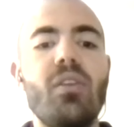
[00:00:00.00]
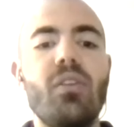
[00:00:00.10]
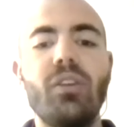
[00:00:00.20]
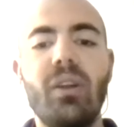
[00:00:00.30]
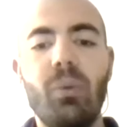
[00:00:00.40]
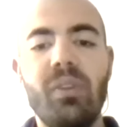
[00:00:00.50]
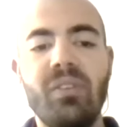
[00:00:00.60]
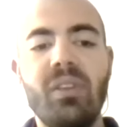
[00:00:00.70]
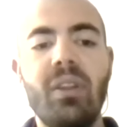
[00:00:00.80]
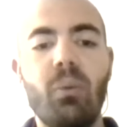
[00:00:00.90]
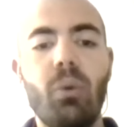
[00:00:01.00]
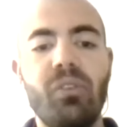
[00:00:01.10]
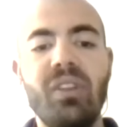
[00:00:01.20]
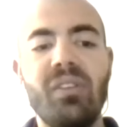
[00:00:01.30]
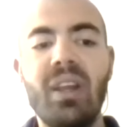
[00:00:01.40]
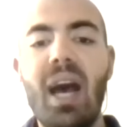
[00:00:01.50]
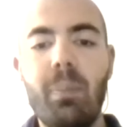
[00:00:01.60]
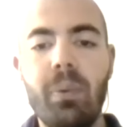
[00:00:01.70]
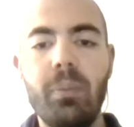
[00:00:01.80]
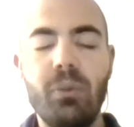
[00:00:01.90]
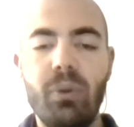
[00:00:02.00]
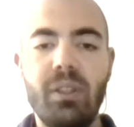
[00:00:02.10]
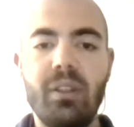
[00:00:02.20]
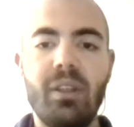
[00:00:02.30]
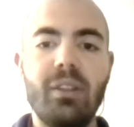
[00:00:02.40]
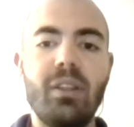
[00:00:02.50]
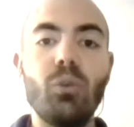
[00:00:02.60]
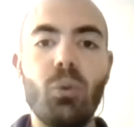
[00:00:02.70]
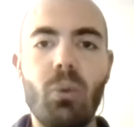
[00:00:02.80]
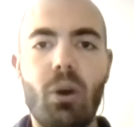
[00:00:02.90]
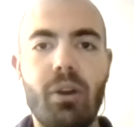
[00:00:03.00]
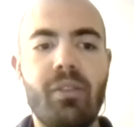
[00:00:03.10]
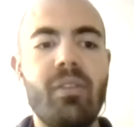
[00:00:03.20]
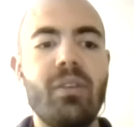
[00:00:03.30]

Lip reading: So there was this gap between the two worlds.